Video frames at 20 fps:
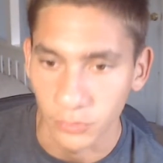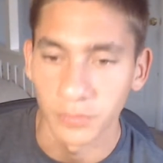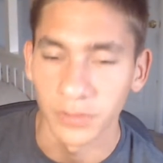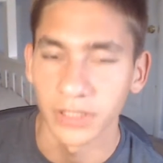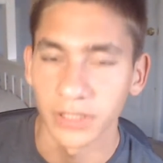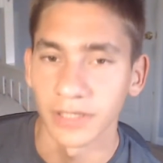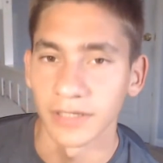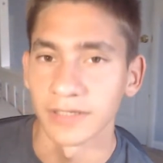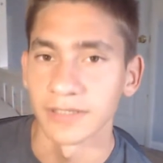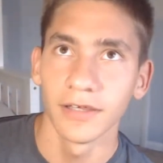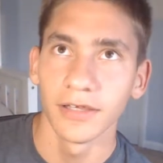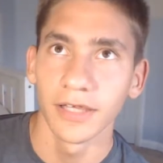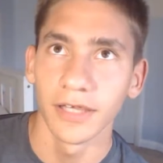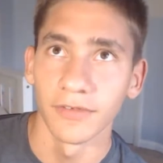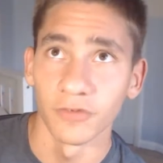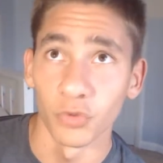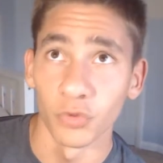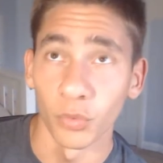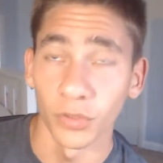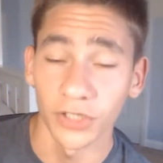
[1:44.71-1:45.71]
Because
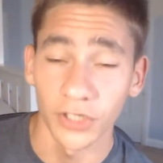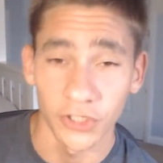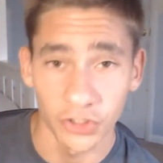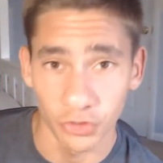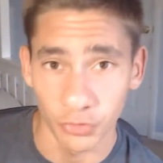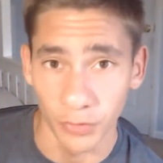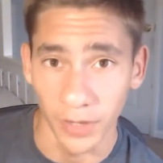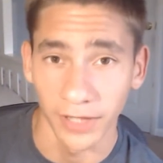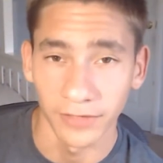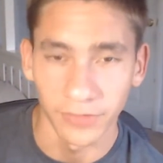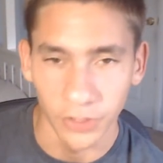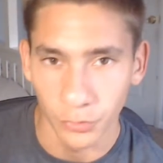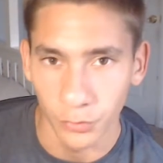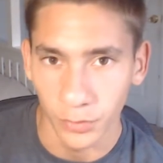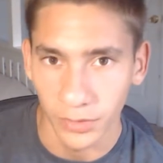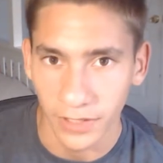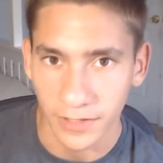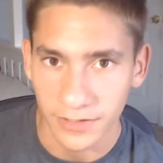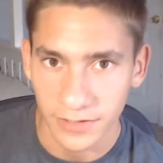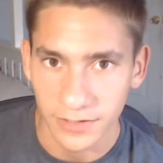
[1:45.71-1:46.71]
if you want to strengthen your
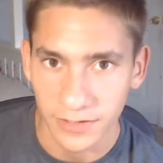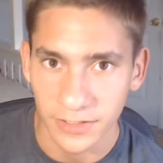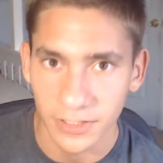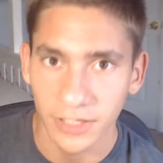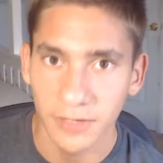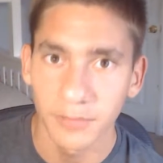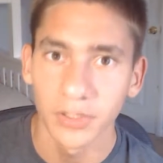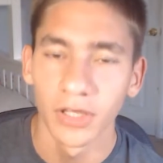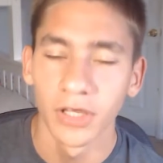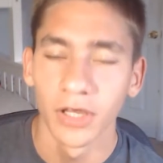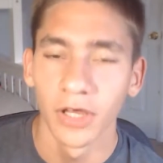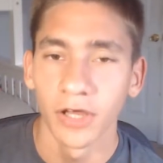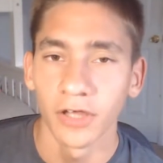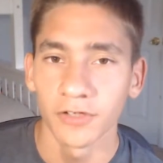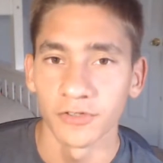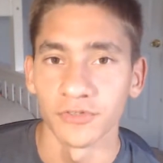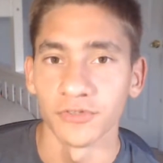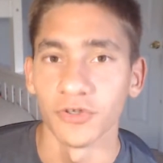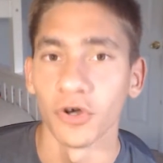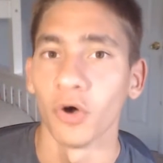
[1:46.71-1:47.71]
relationship,
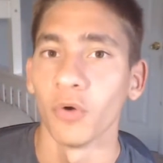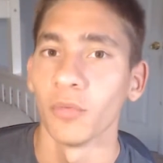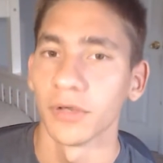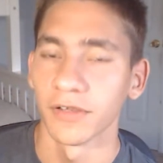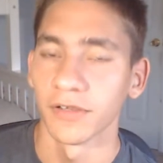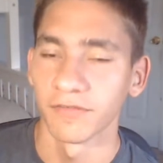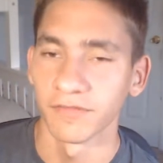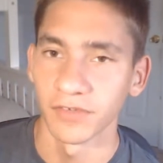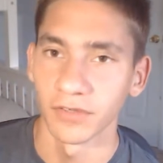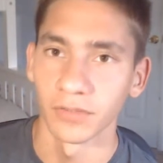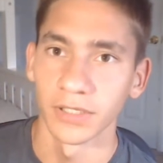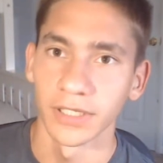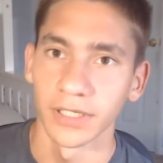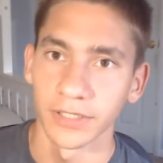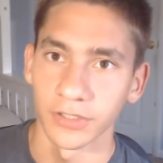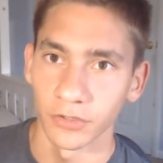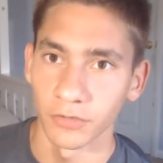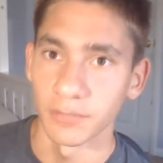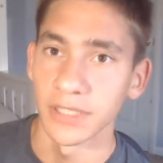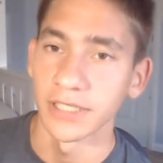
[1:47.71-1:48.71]
you don't want to feel
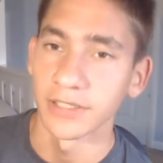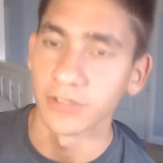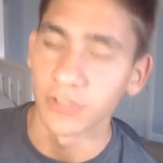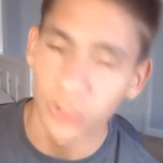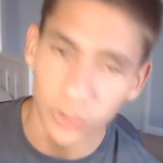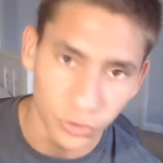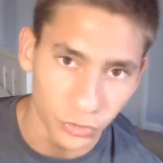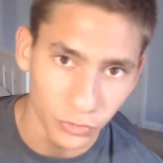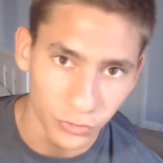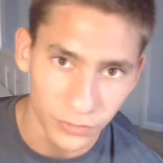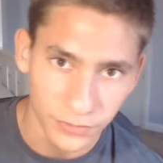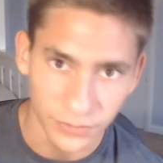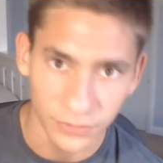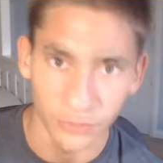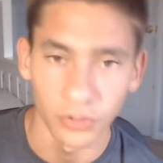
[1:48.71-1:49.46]
like you're being used.